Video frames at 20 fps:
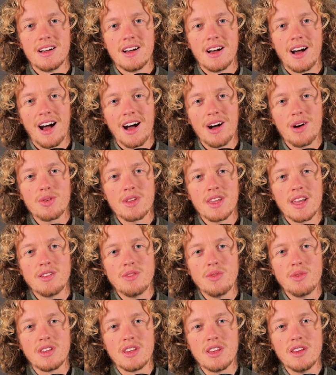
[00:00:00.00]
How can
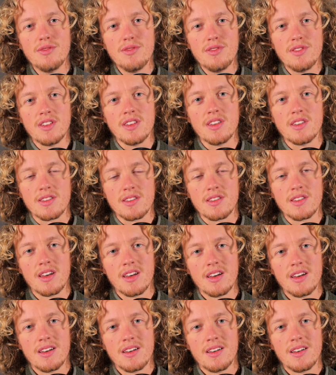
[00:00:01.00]
you give this
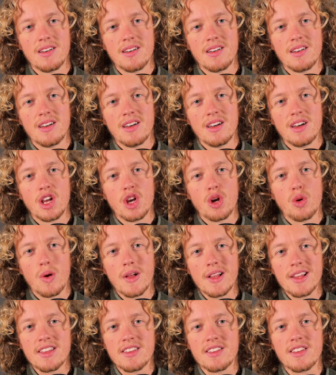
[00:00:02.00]

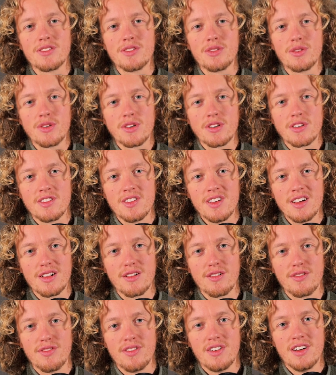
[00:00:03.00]
quality to
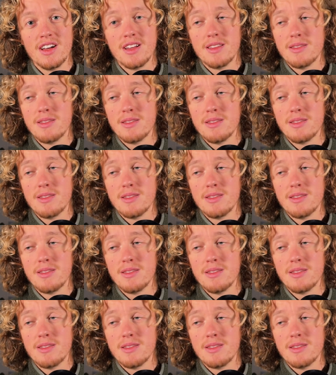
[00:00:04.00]
yourself